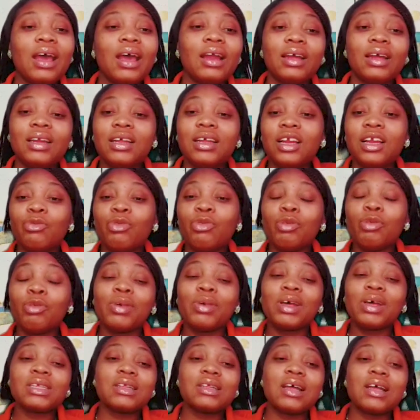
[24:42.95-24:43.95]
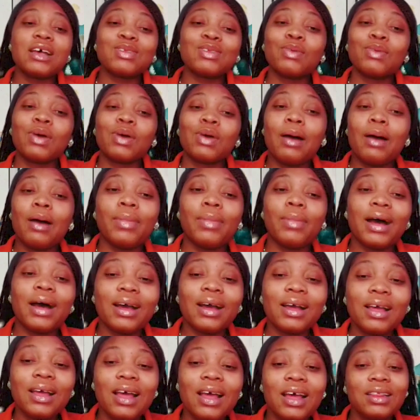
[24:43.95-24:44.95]
The delivery person has to come
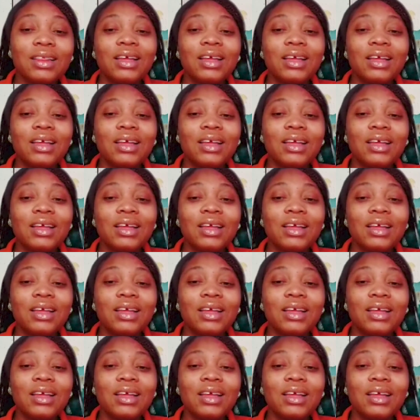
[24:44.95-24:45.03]
back,